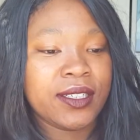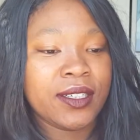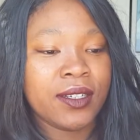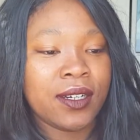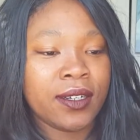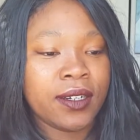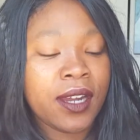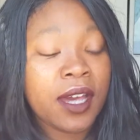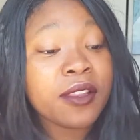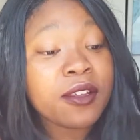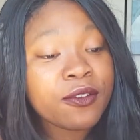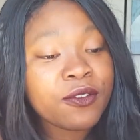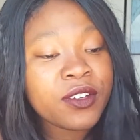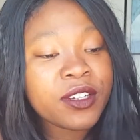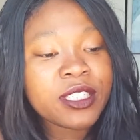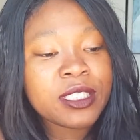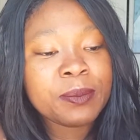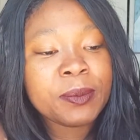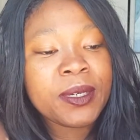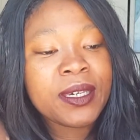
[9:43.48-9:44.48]
Another
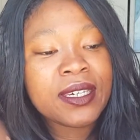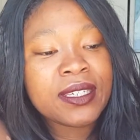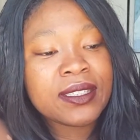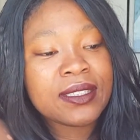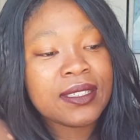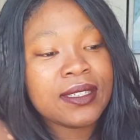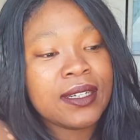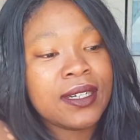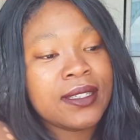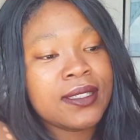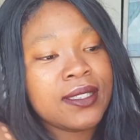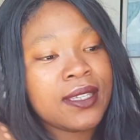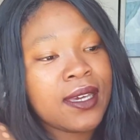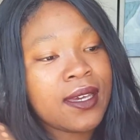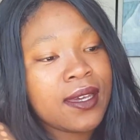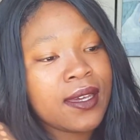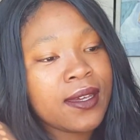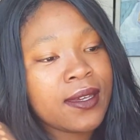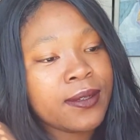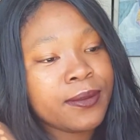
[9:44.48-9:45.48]
finished piece that I
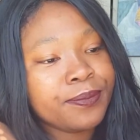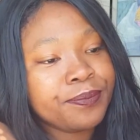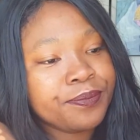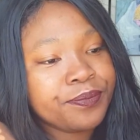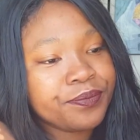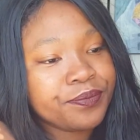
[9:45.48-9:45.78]
did.